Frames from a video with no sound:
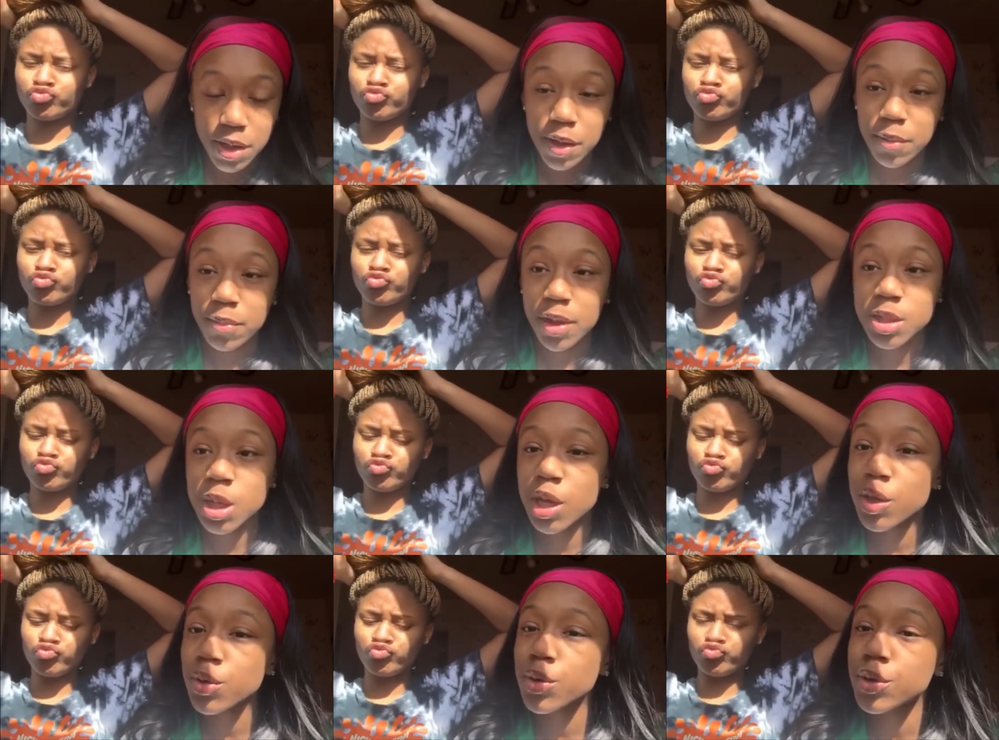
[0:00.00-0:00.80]
Speaker 1: today. are you
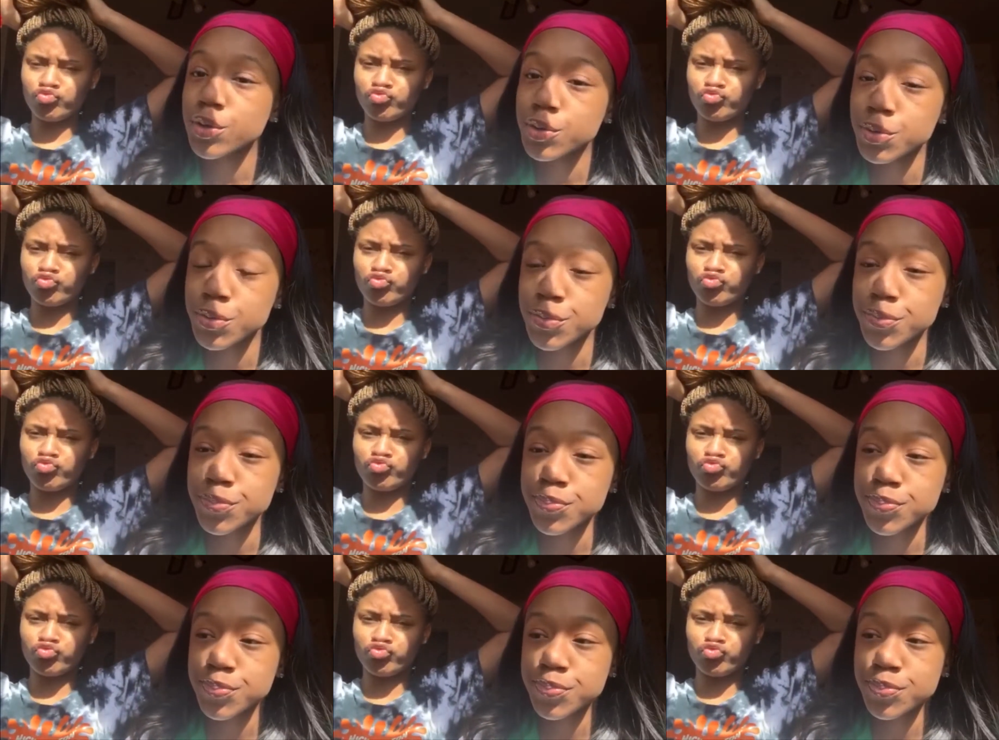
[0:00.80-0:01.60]
cool. You
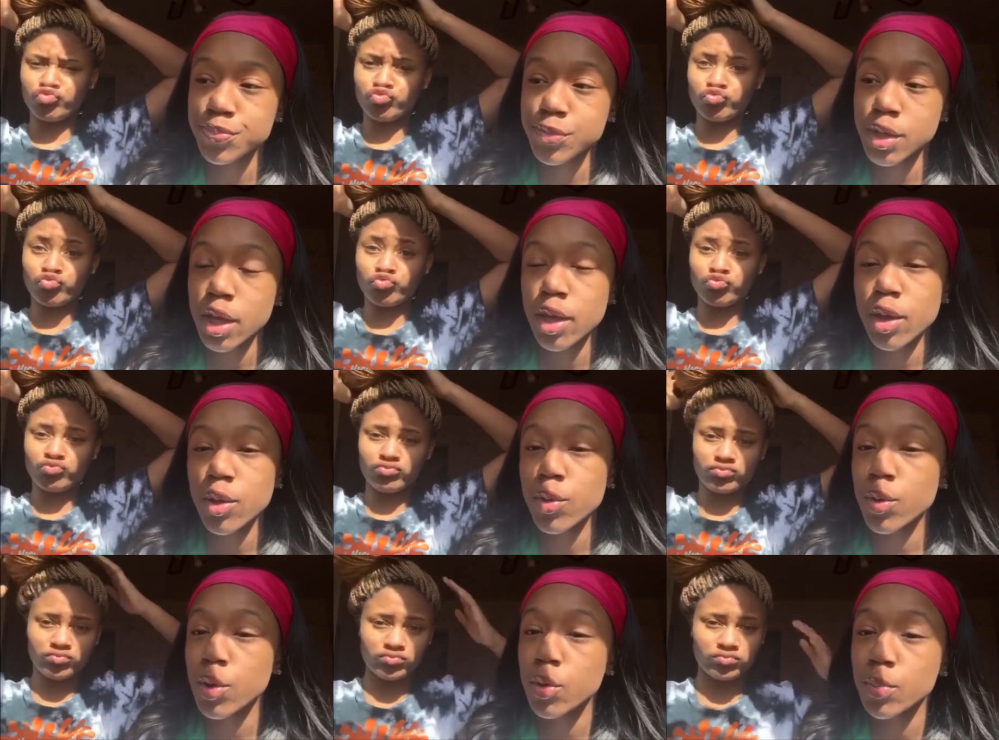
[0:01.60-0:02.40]

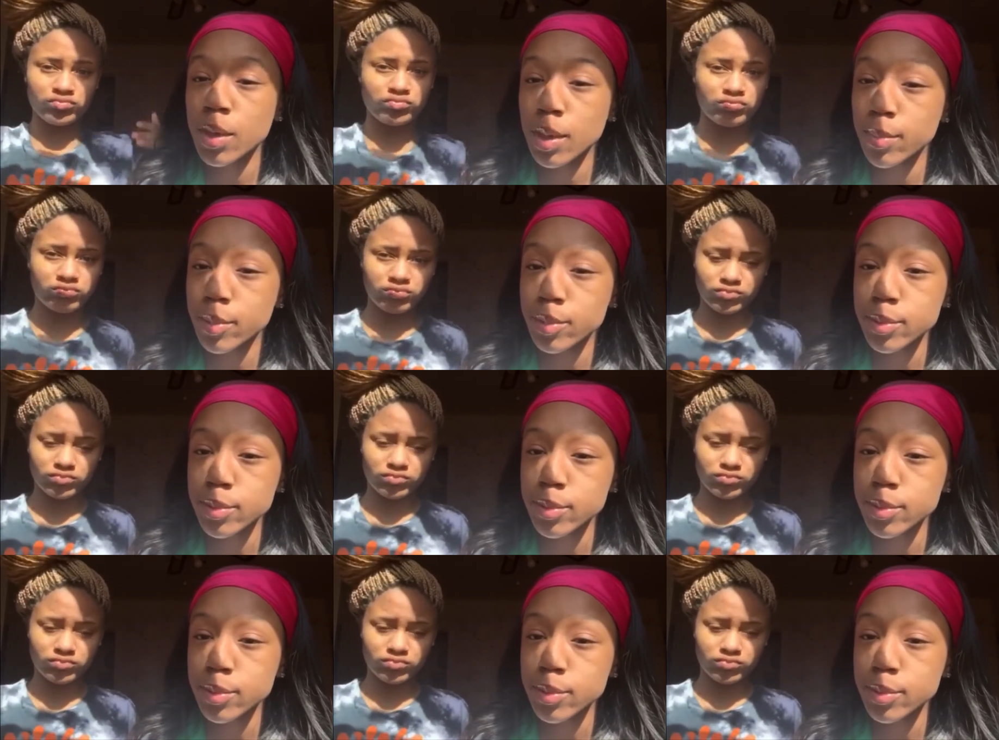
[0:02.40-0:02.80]
cool people.